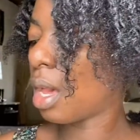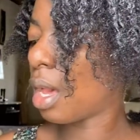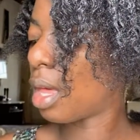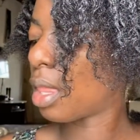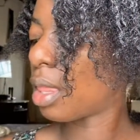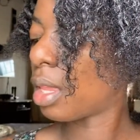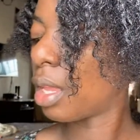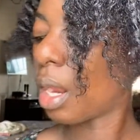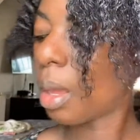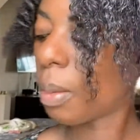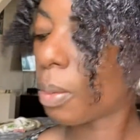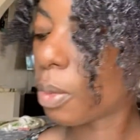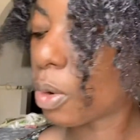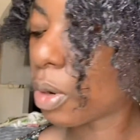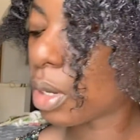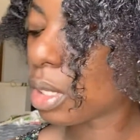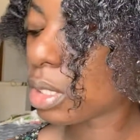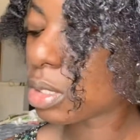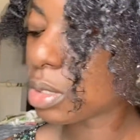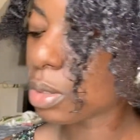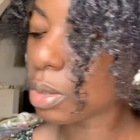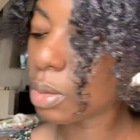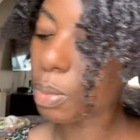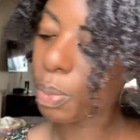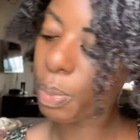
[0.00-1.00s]
And then I'm going
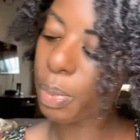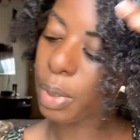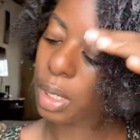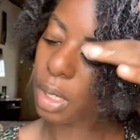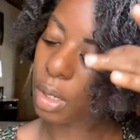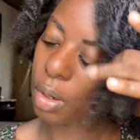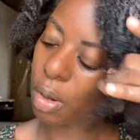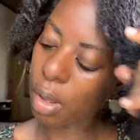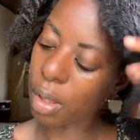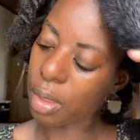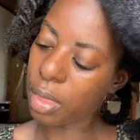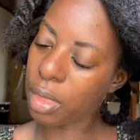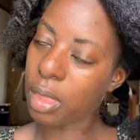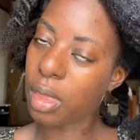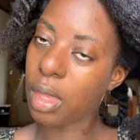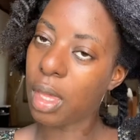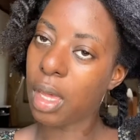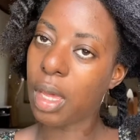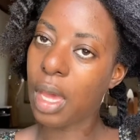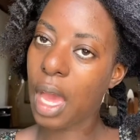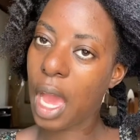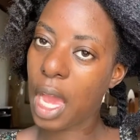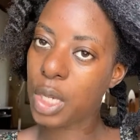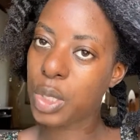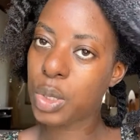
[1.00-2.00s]
to put it on
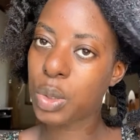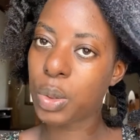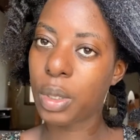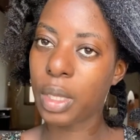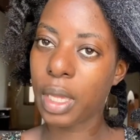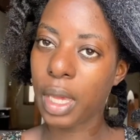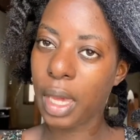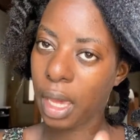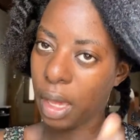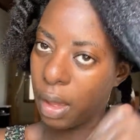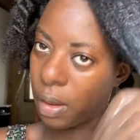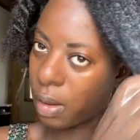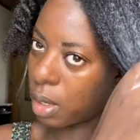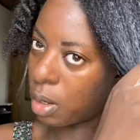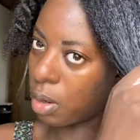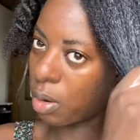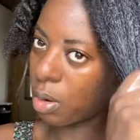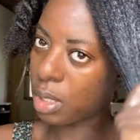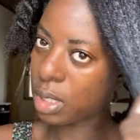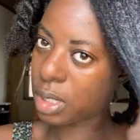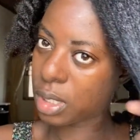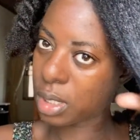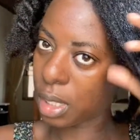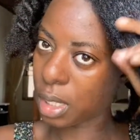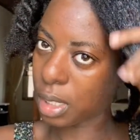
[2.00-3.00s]
the actual hair and
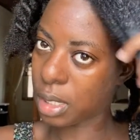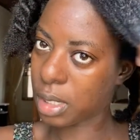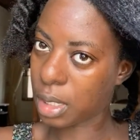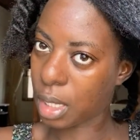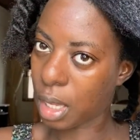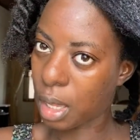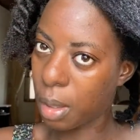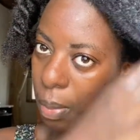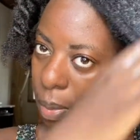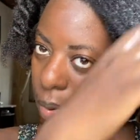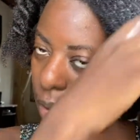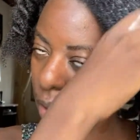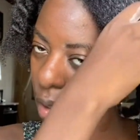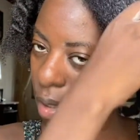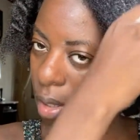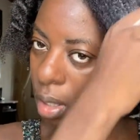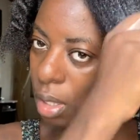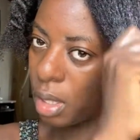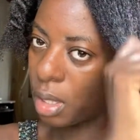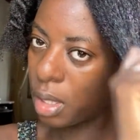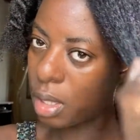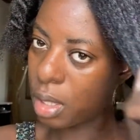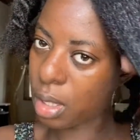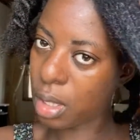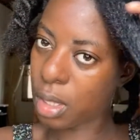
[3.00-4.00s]
not the scalp,
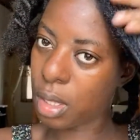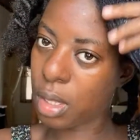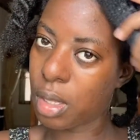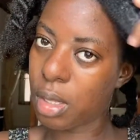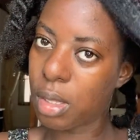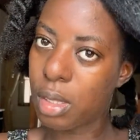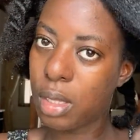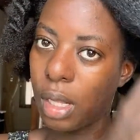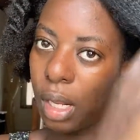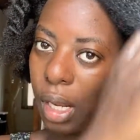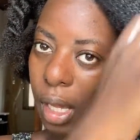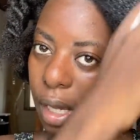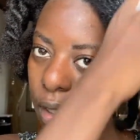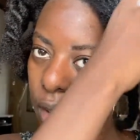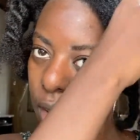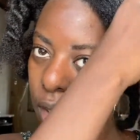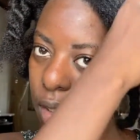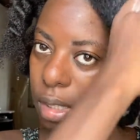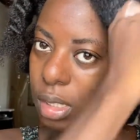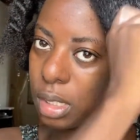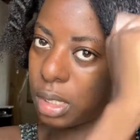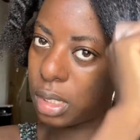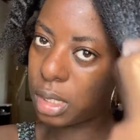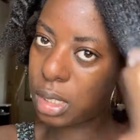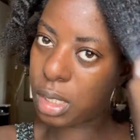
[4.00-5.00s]
like
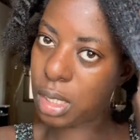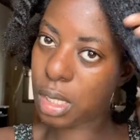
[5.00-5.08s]
this.